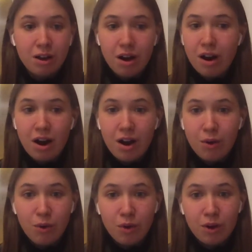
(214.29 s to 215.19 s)
R,
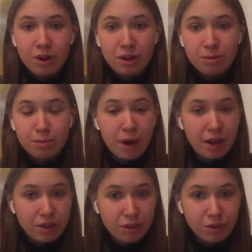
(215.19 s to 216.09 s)
or
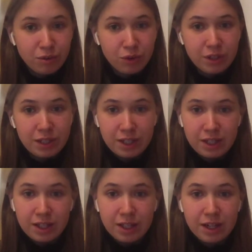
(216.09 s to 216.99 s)
Python for data
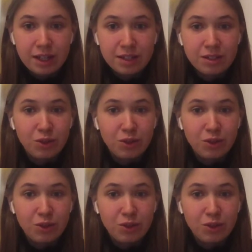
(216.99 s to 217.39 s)
analytics,